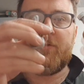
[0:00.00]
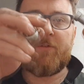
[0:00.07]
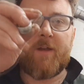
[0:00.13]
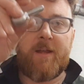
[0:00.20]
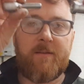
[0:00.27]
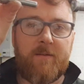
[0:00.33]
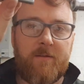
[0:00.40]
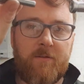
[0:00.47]

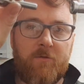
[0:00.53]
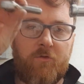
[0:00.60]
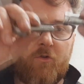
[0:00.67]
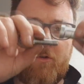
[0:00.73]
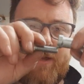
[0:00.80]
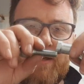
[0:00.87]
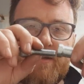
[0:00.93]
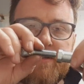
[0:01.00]
thread, two
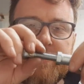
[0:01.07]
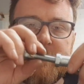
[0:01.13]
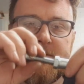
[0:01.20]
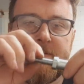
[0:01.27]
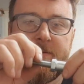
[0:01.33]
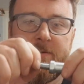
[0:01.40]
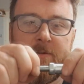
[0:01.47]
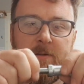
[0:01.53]
links,
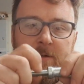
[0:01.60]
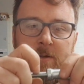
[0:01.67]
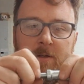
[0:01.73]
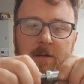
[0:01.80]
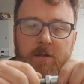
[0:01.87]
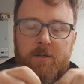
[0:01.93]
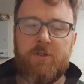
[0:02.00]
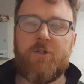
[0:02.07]

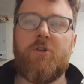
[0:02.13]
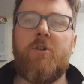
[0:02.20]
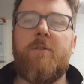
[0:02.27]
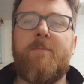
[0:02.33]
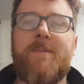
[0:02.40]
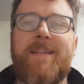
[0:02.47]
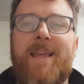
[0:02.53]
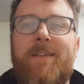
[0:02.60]
screw
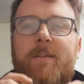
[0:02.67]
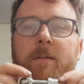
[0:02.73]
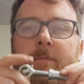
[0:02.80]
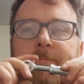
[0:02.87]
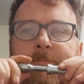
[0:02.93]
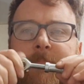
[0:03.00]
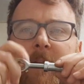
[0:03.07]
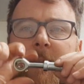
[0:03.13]
them together,
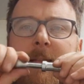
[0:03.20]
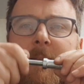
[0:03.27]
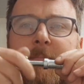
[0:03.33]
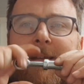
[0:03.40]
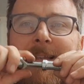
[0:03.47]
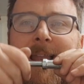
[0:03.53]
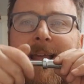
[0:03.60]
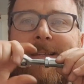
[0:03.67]
a little
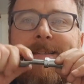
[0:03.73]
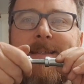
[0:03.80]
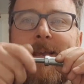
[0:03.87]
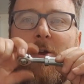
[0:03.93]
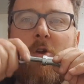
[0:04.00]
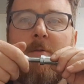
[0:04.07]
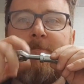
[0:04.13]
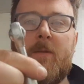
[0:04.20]
bit like
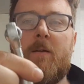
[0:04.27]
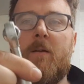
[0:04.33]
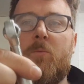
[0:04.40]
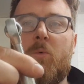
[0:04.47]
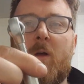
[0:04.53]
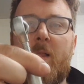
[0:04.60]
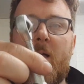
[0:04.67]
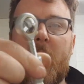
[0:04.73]
so, and
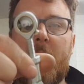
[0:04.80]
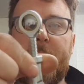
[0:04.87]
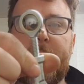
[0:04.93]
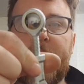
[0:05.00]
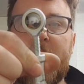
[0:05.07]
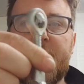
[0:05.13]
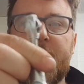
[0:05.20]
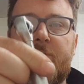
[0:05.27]
voila,
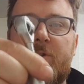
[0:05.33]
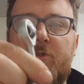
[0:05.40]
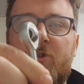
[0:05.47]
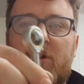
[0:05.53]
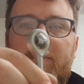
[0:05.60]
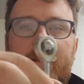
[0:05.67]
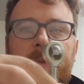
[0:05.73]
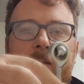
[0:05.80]
that's your new
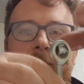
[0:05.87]
drop link.